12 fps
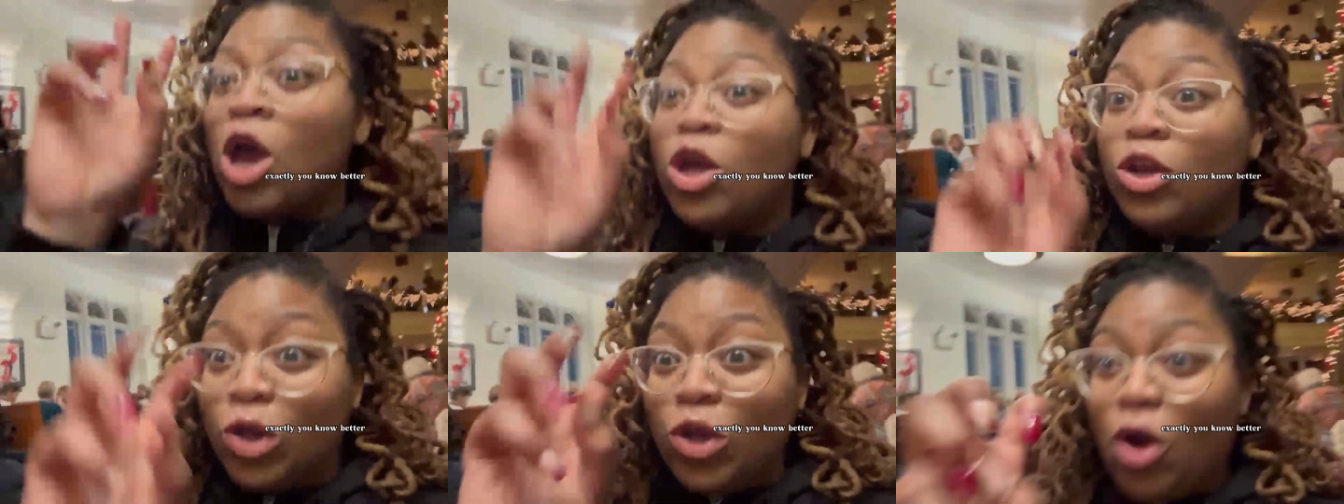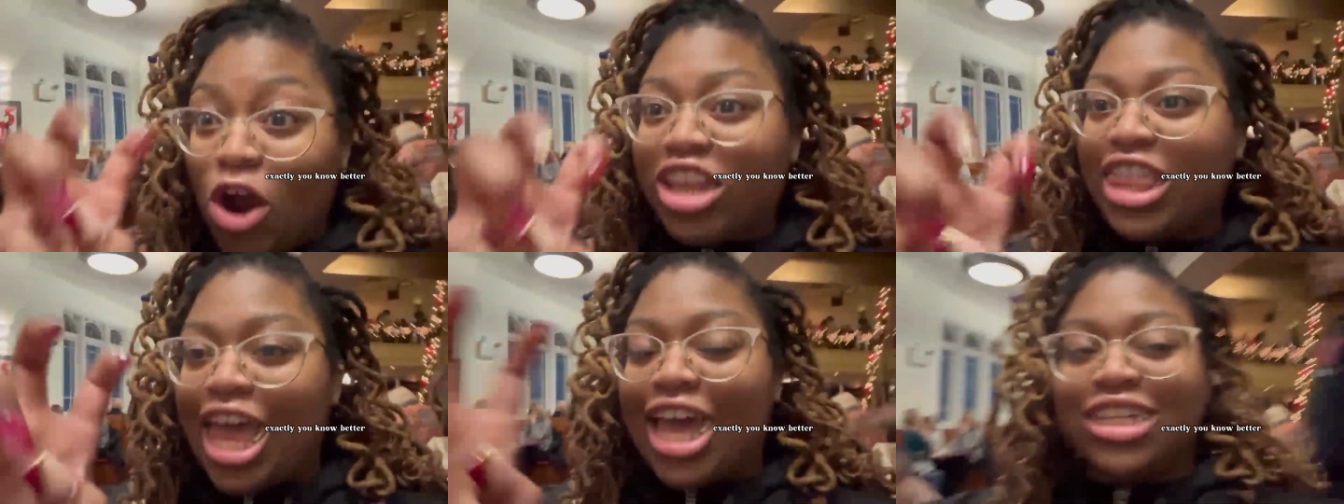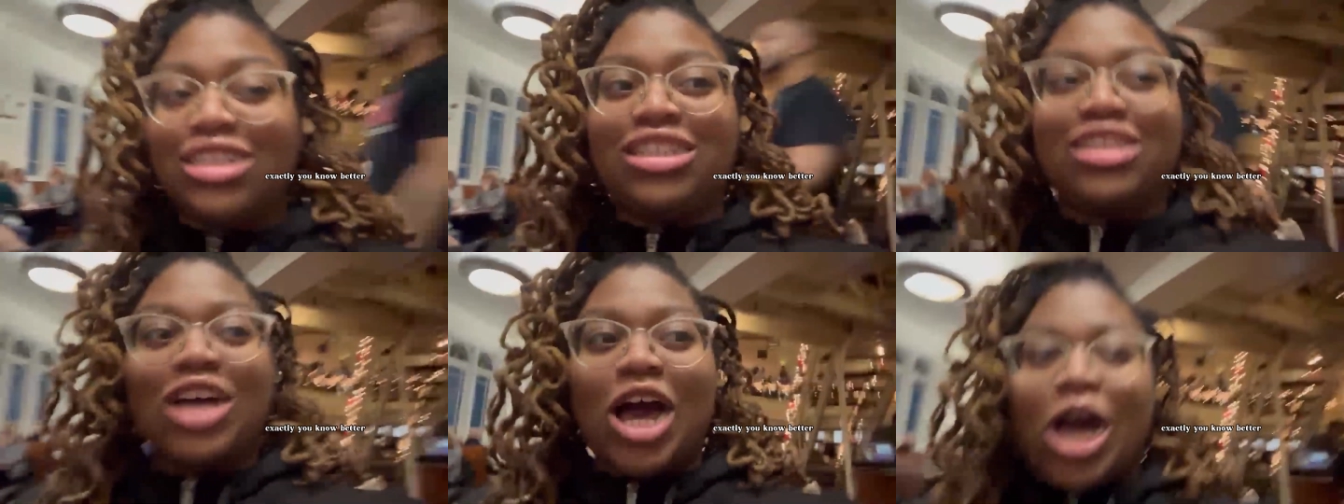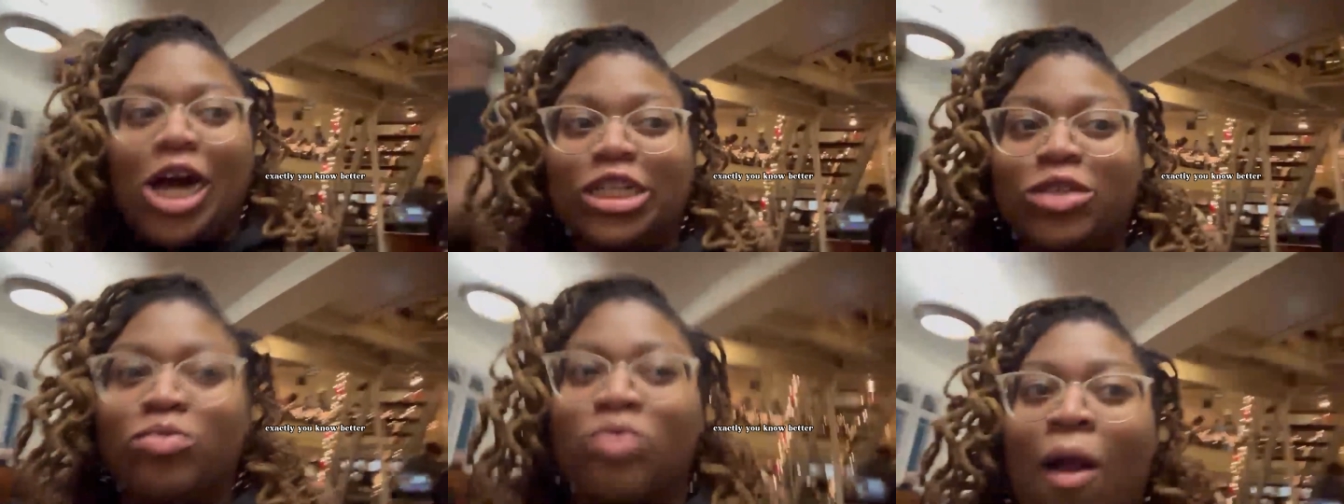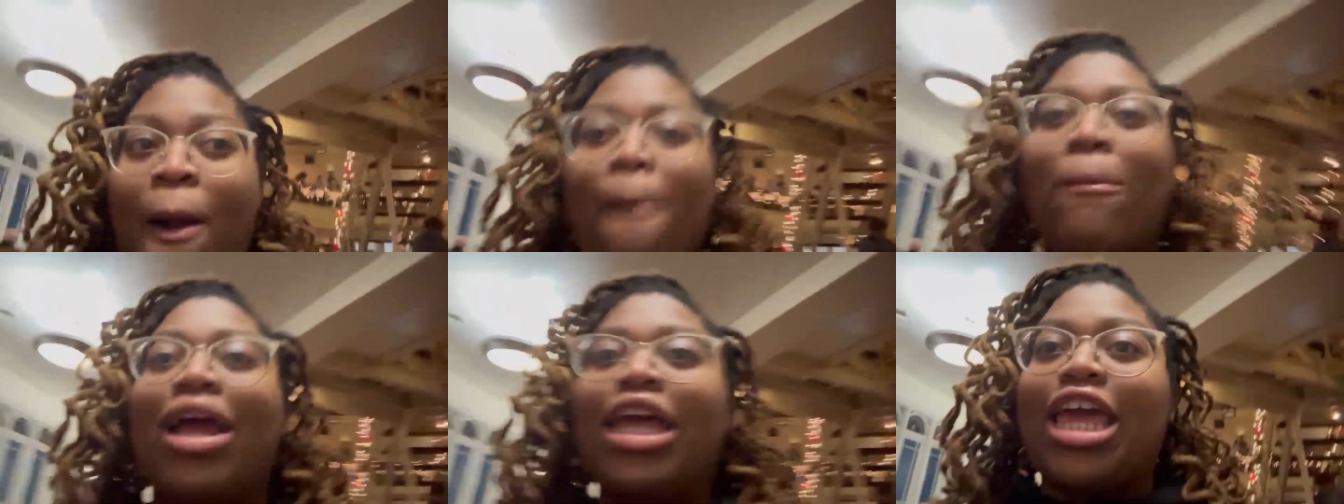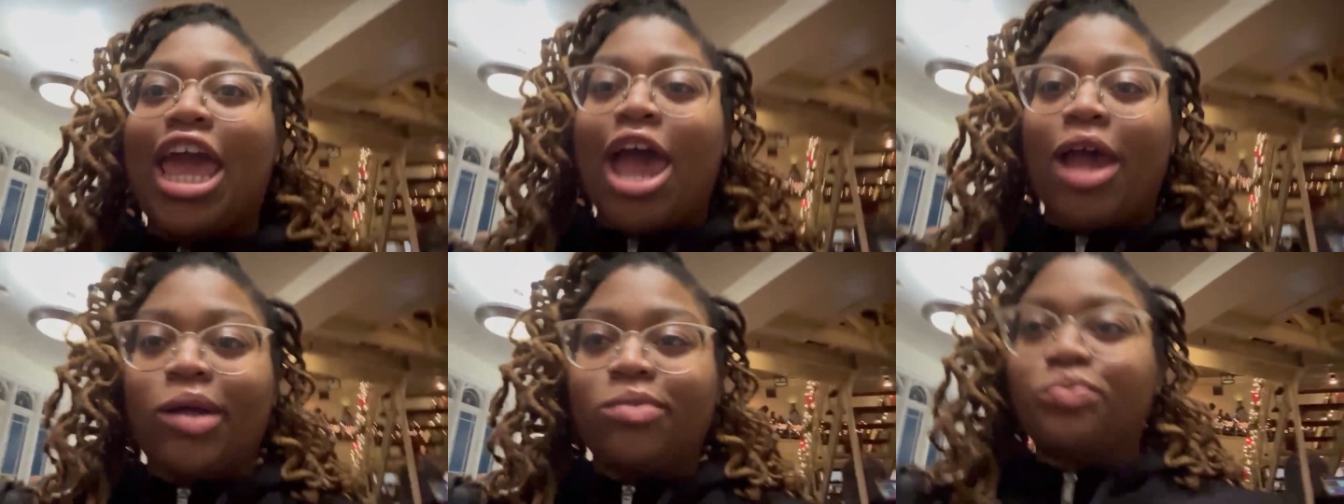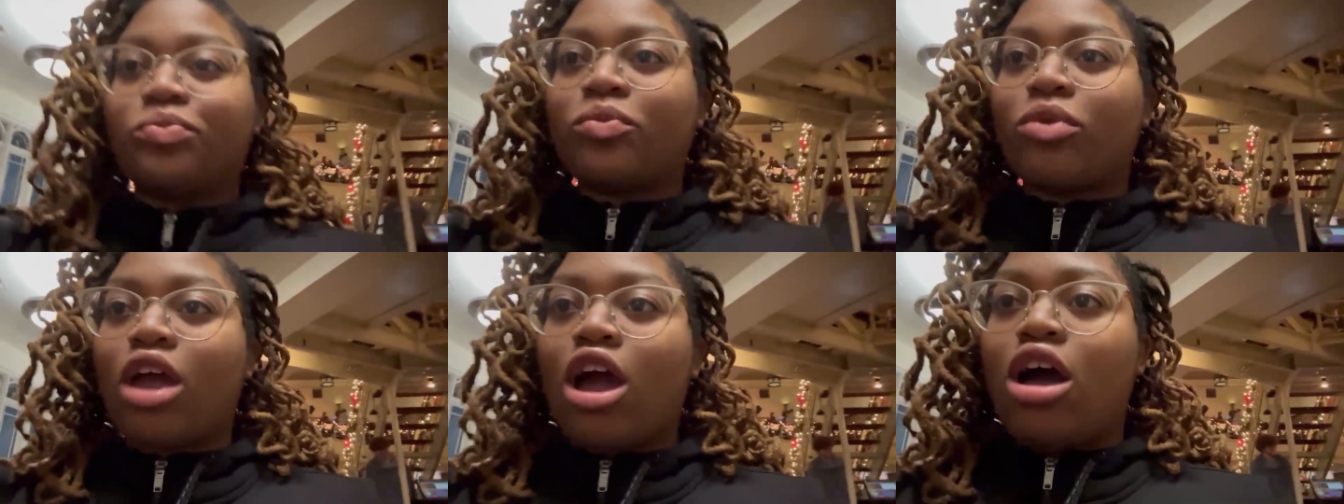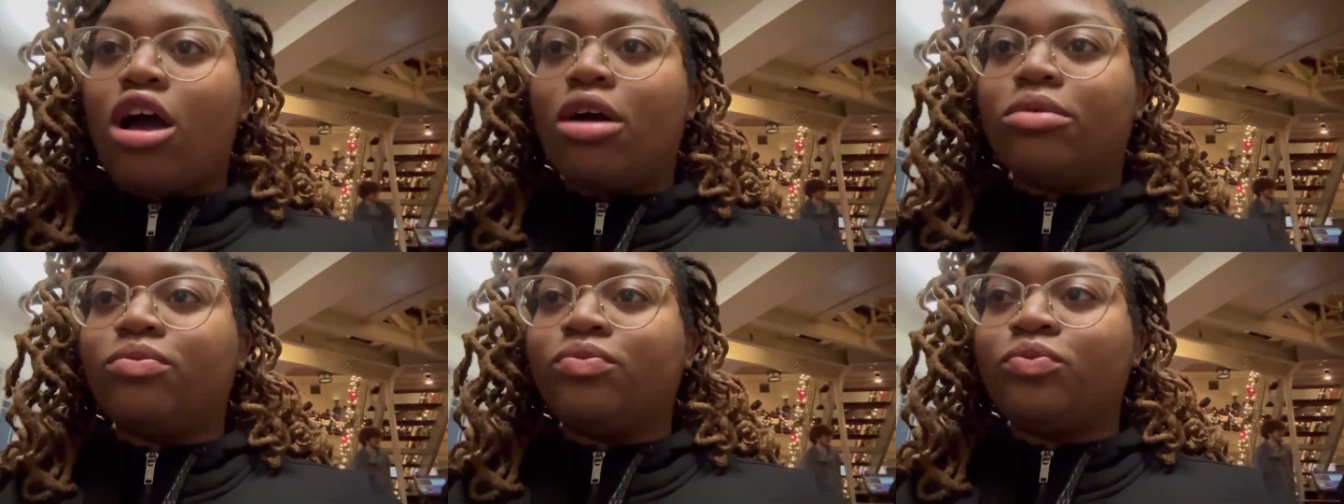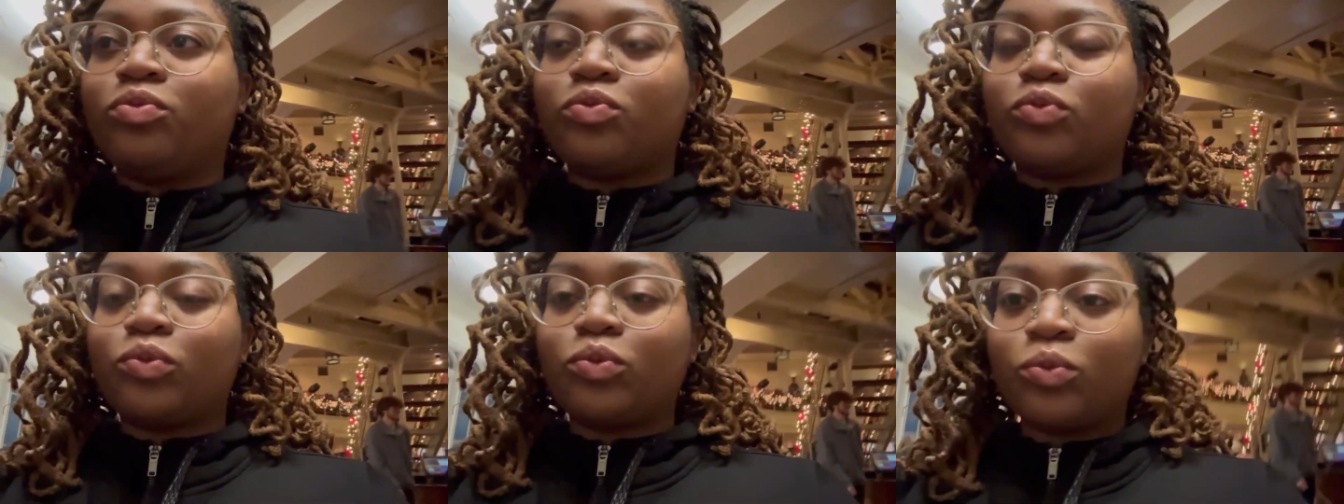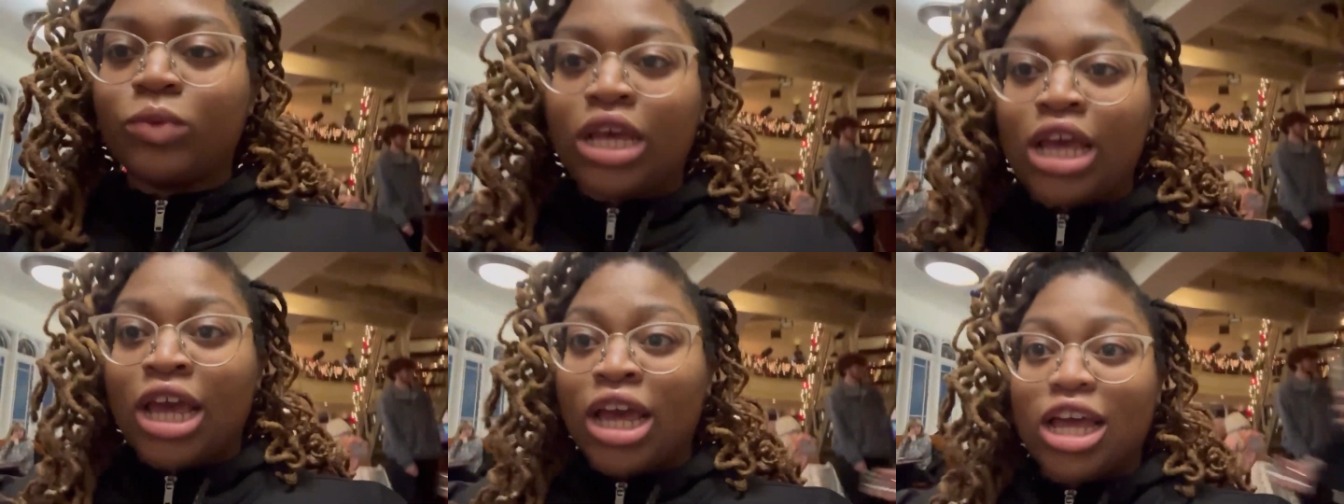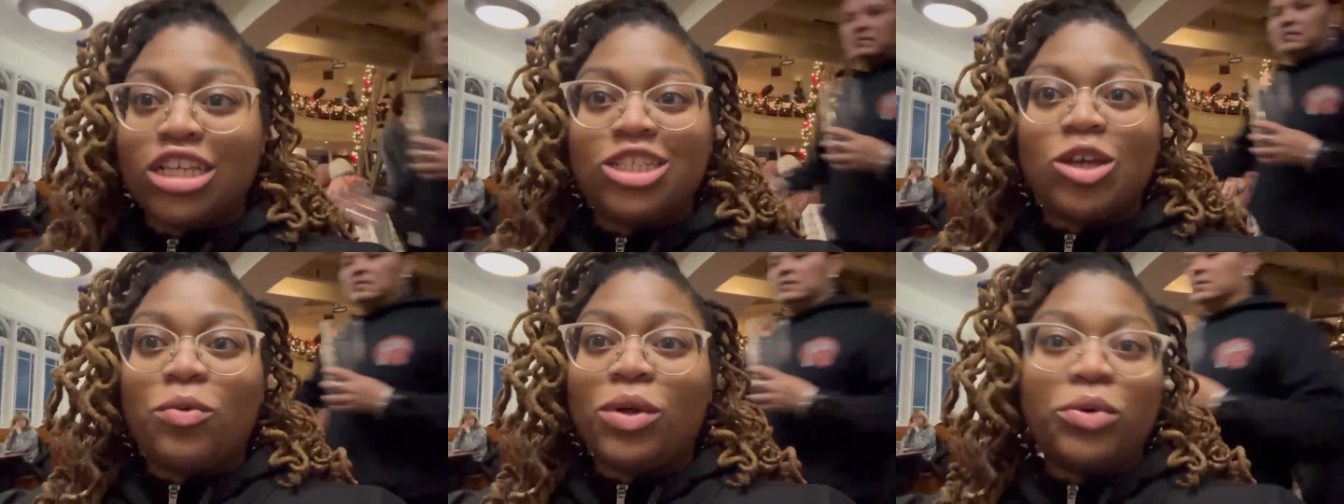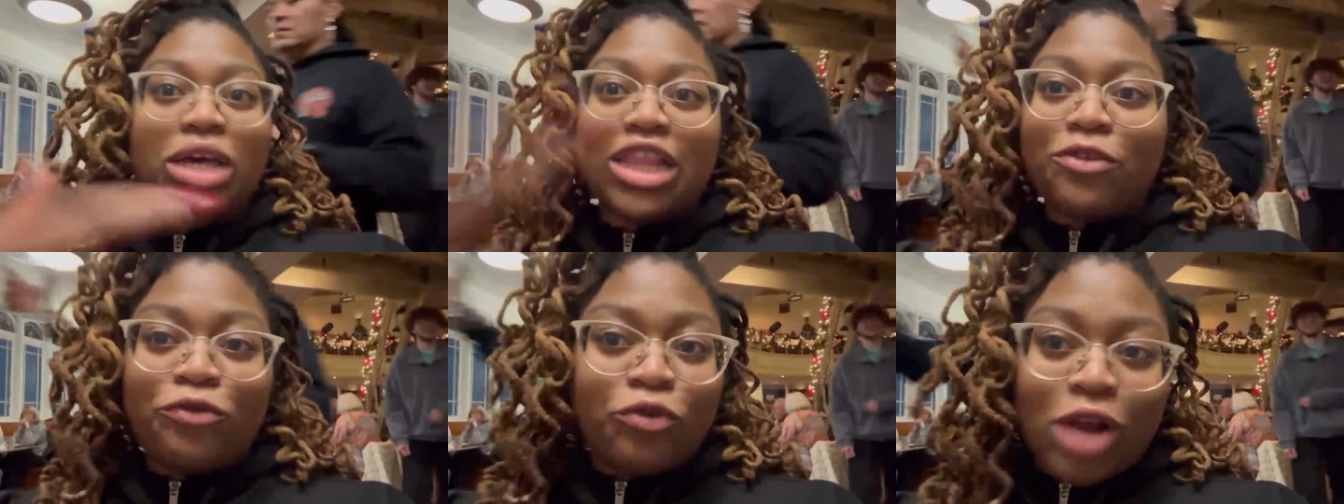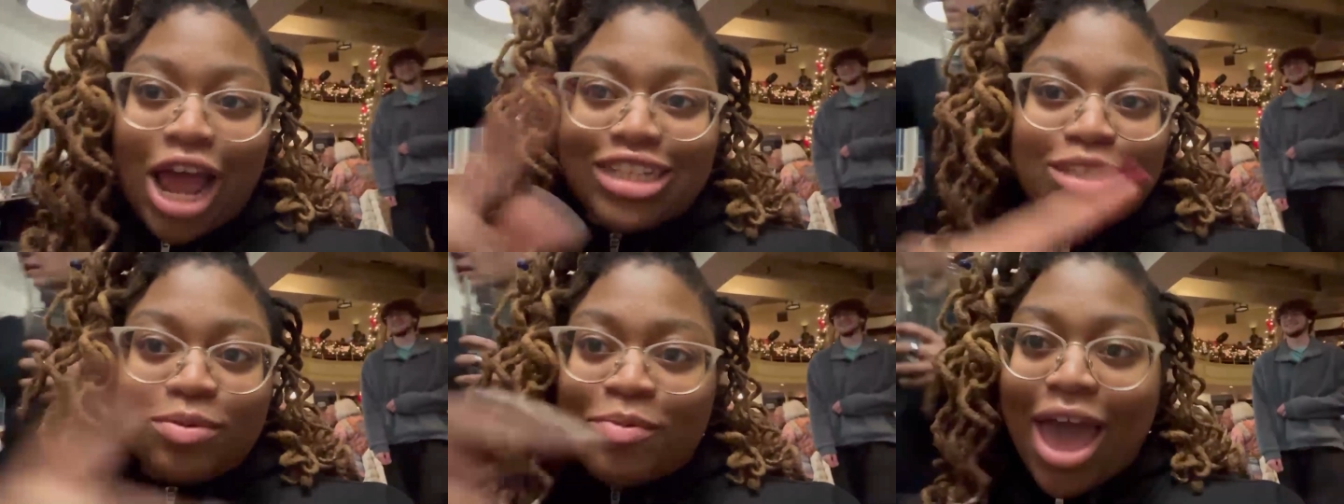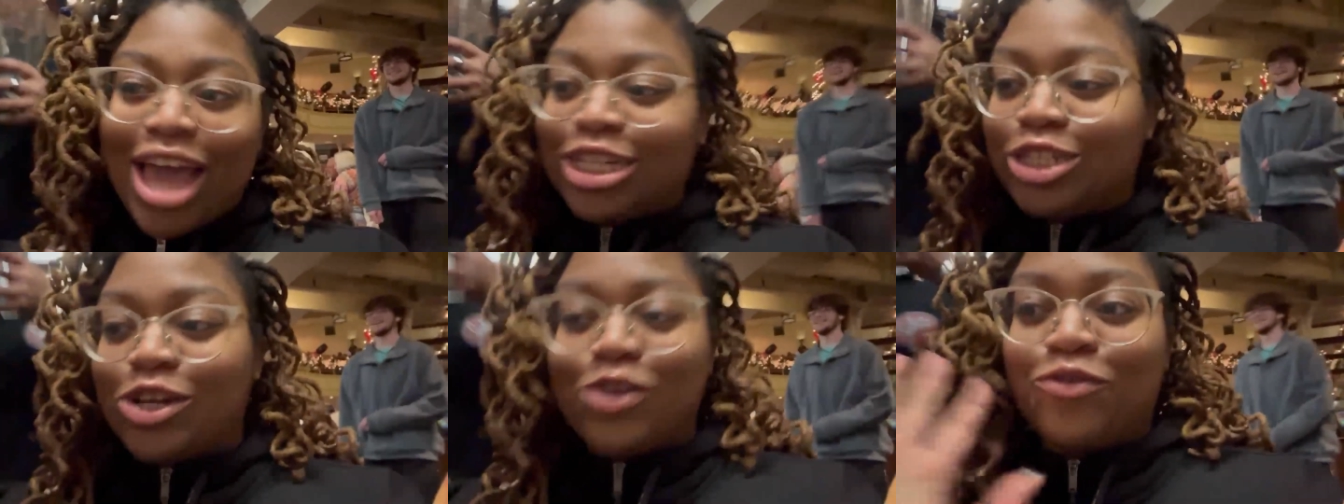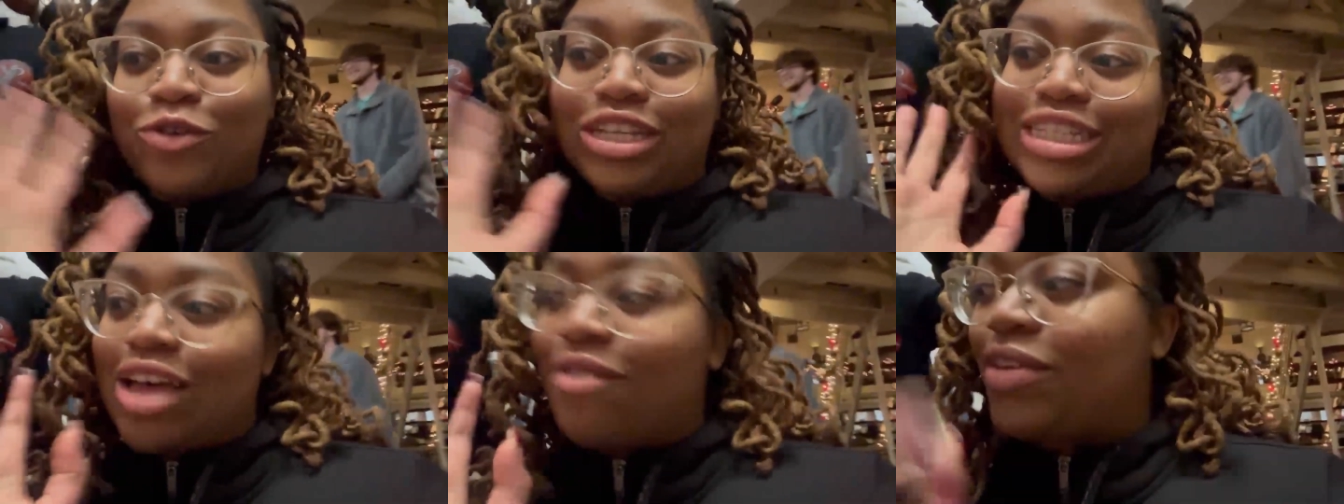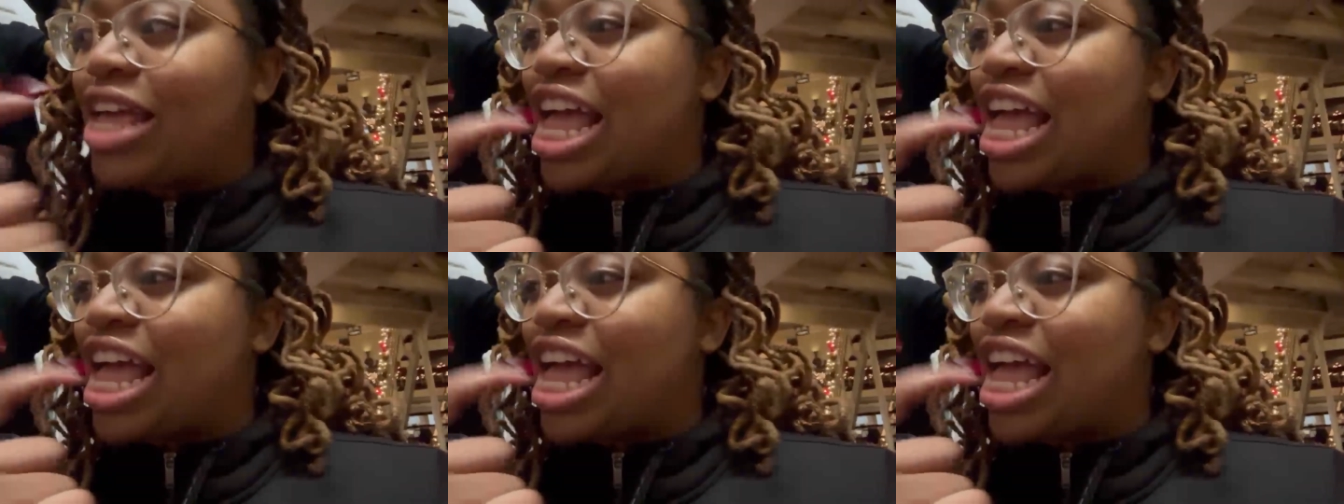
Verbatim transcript: New York things. Um, but yeah. Um, so when we get the food, I'll just be back and show you the food and stuff.